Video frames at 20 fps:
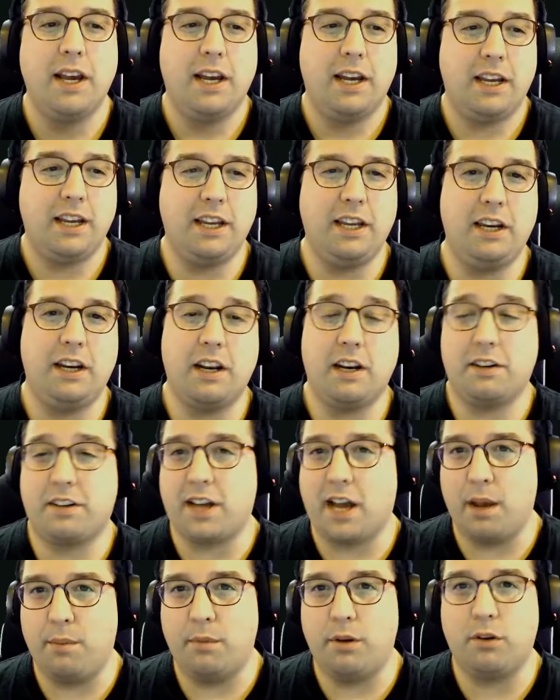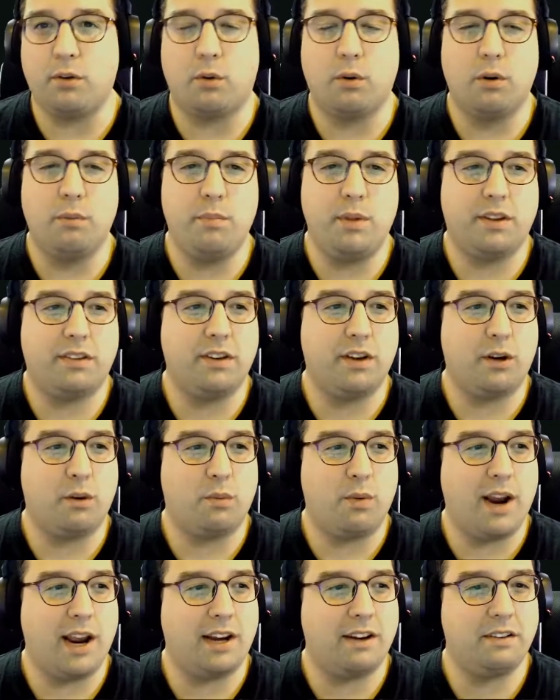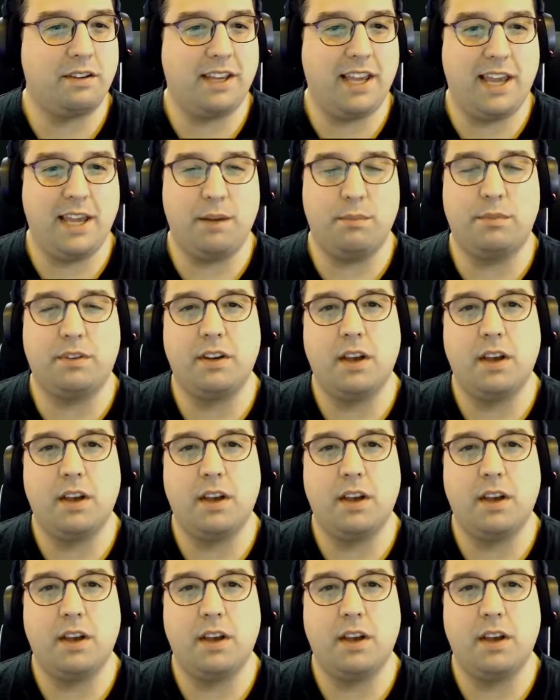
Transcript: in Diamond or Mythic ranked games.